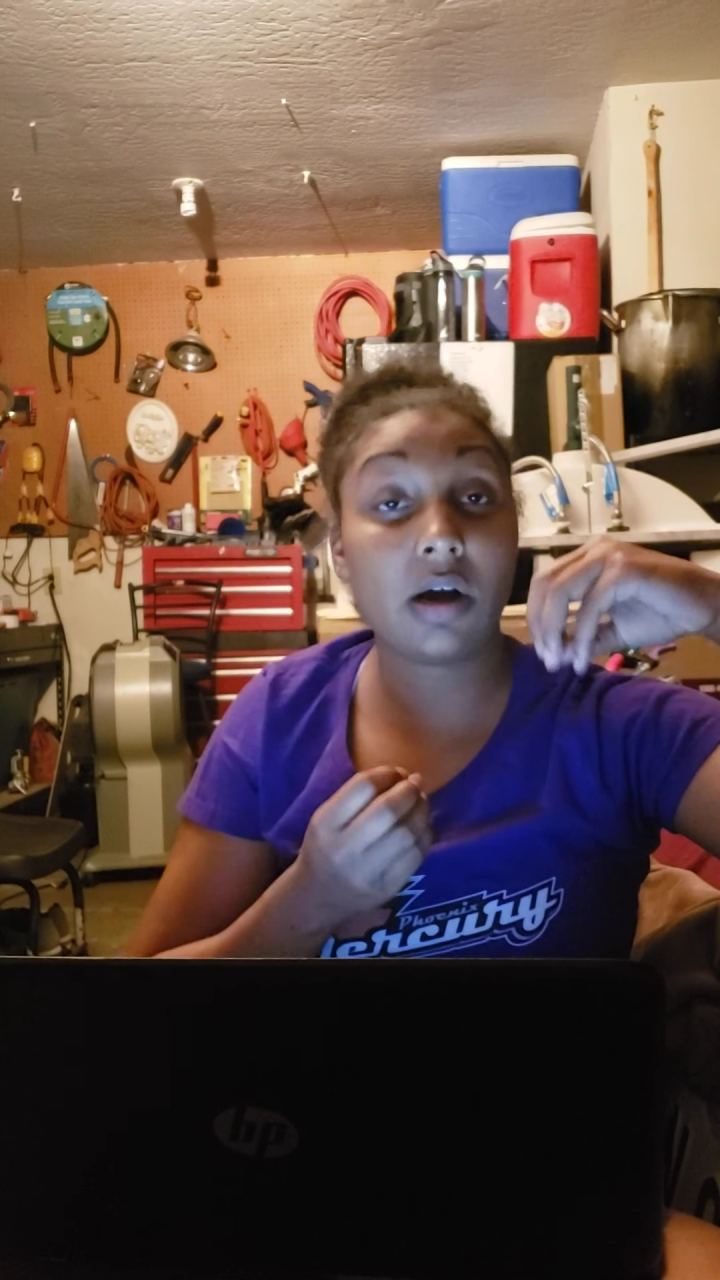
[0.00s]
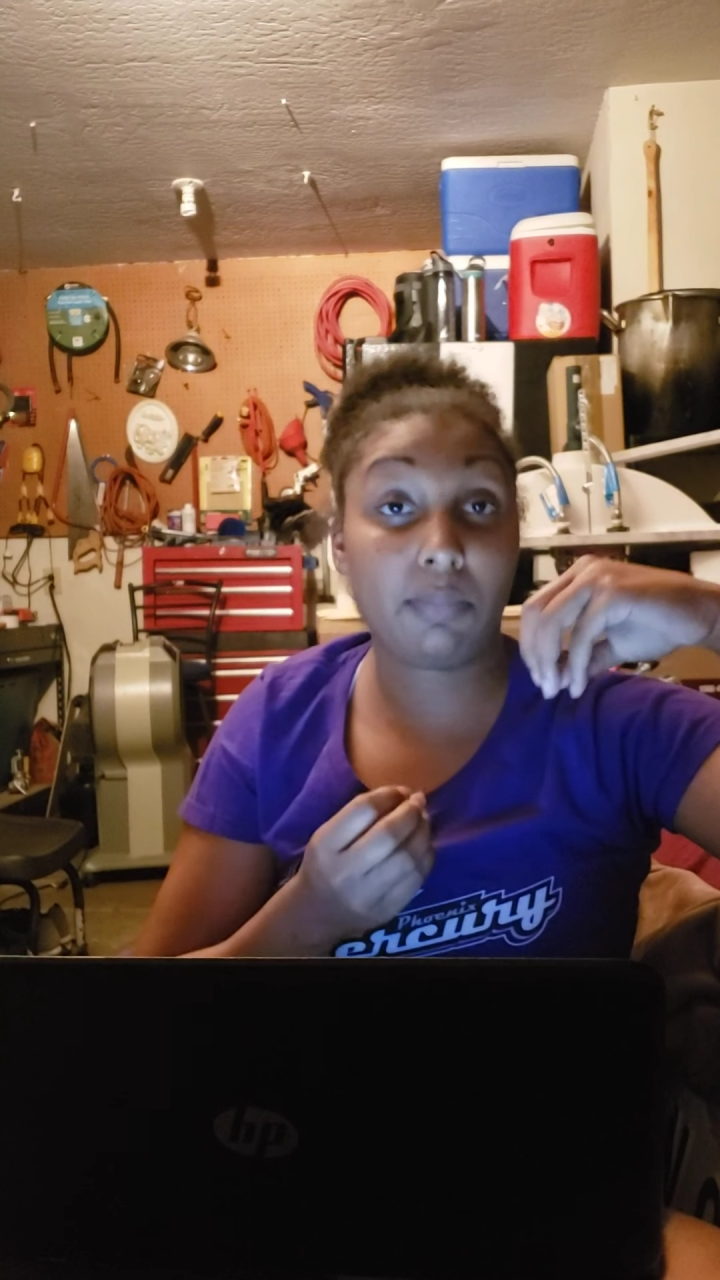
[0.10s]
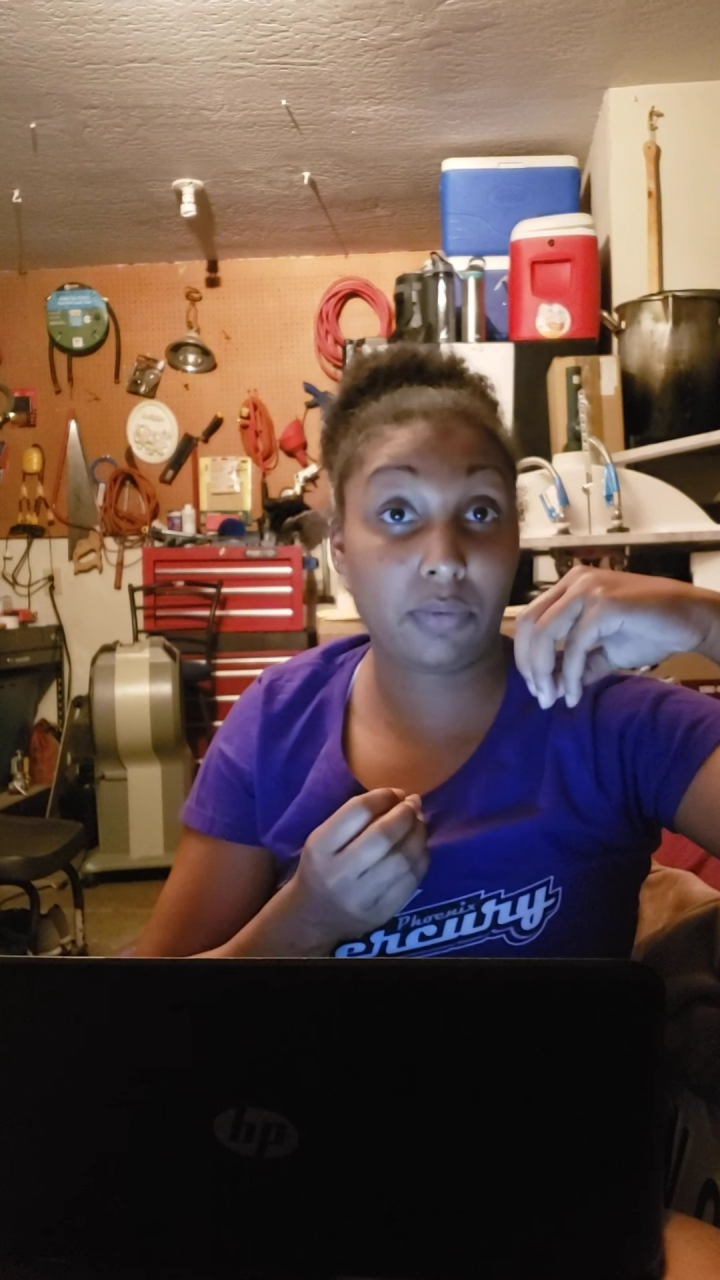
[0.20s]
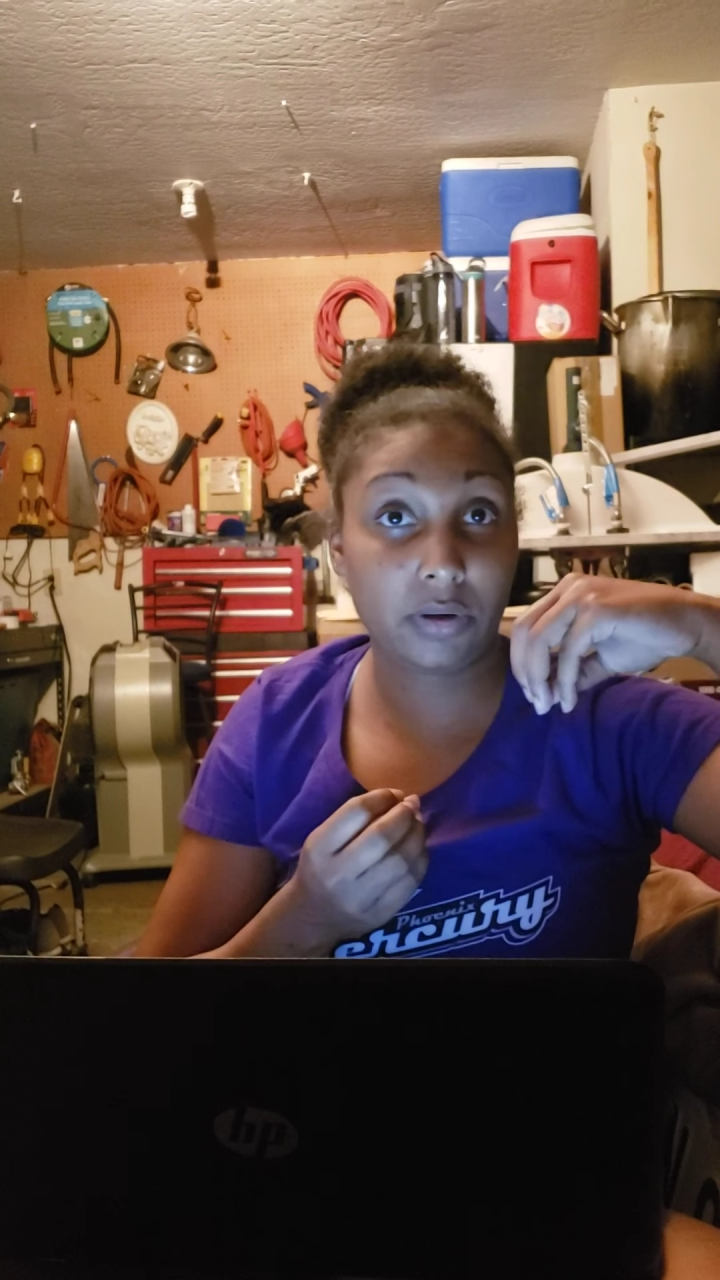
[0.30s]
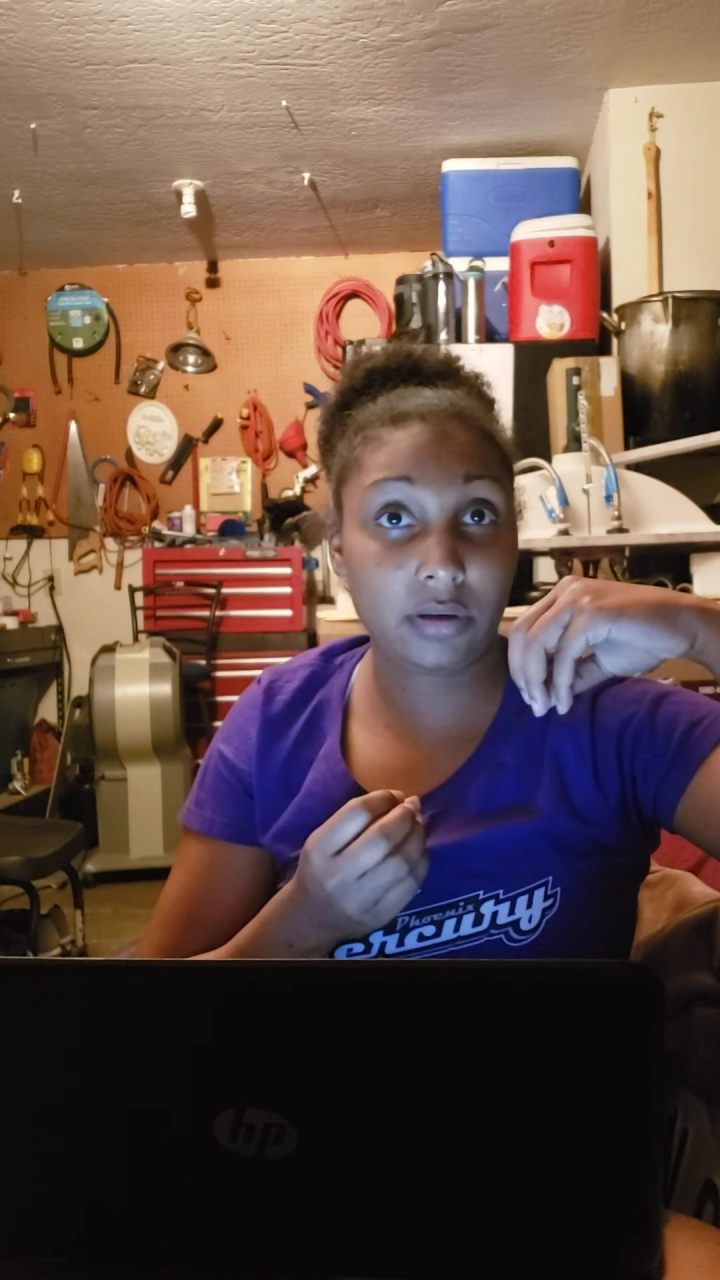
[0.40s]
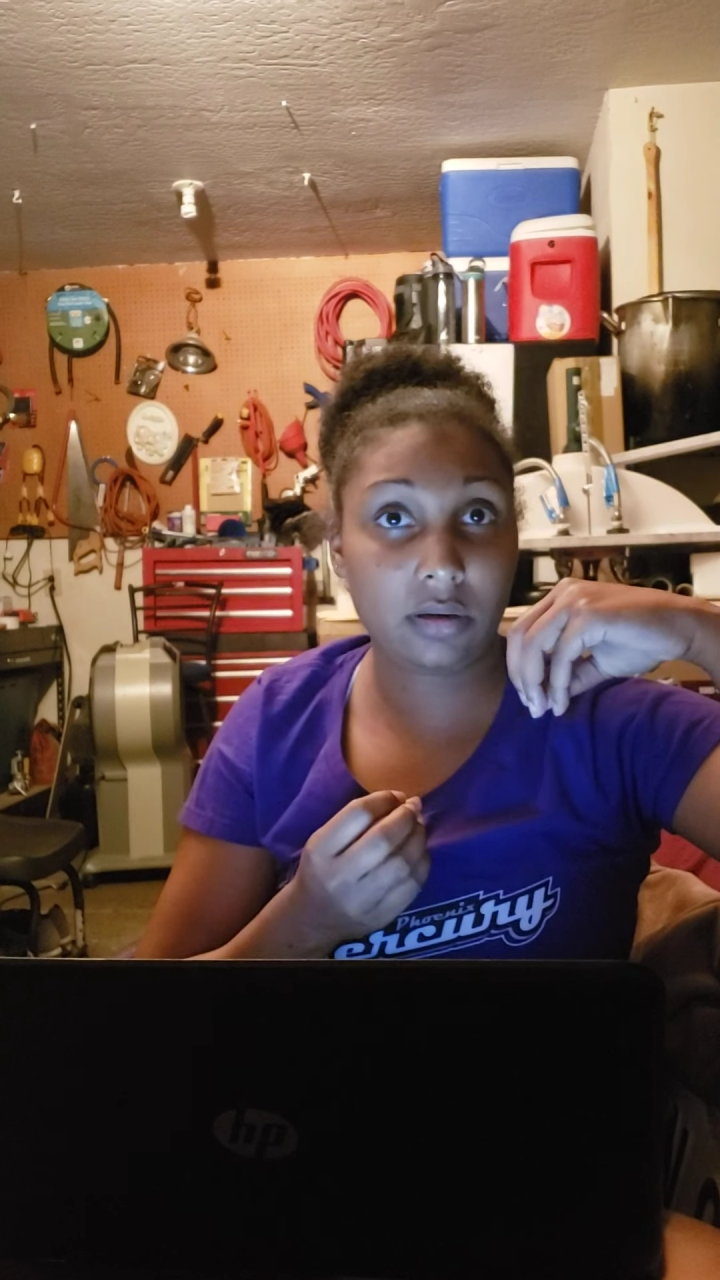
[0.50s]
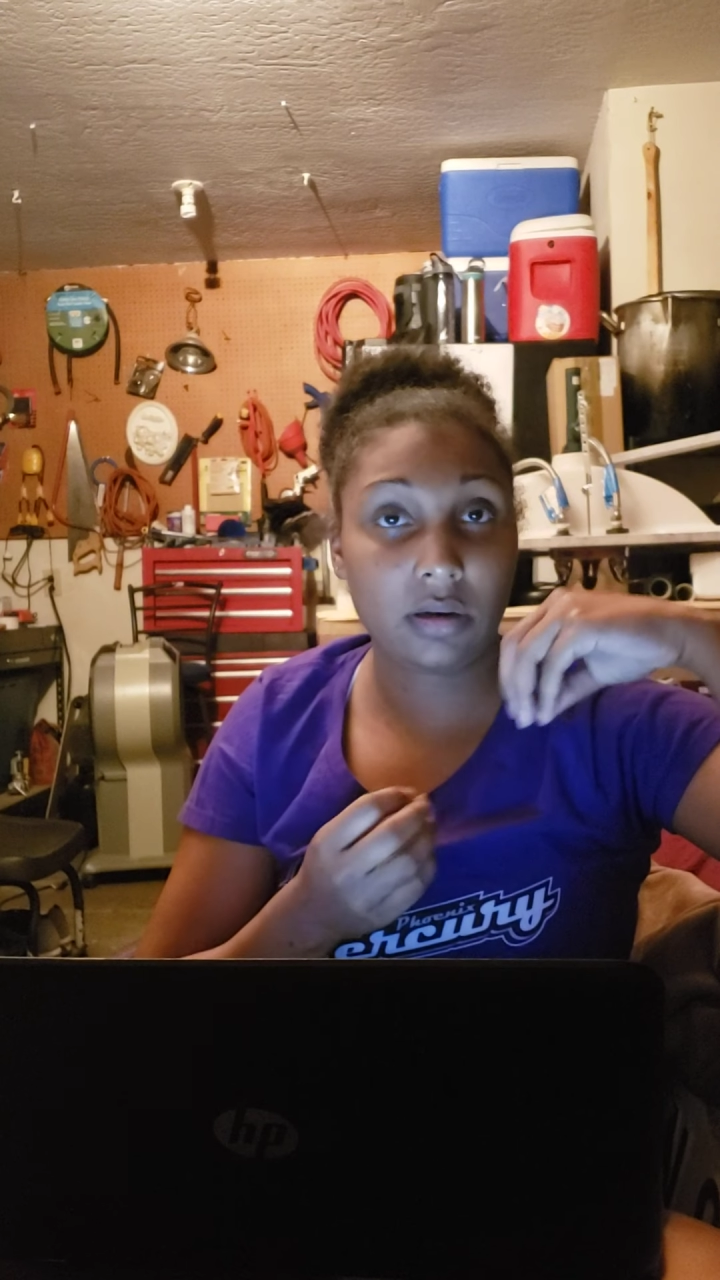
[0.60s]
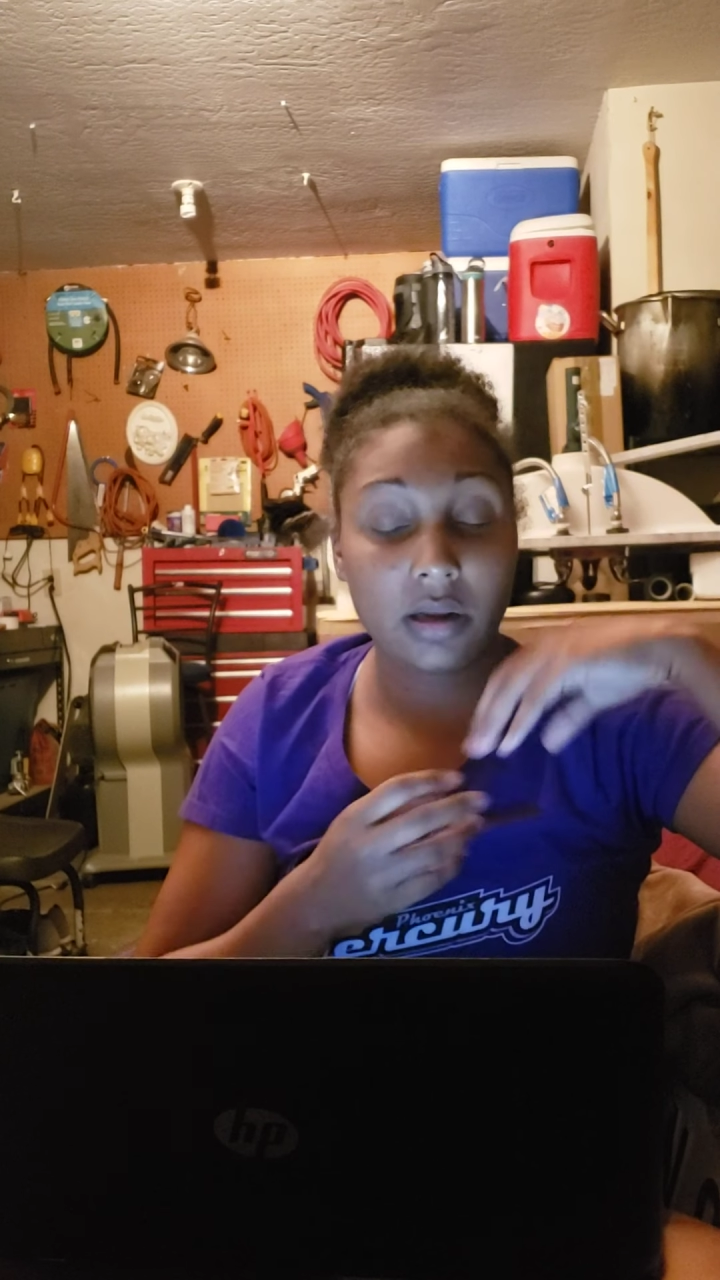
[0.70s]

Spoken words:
upward.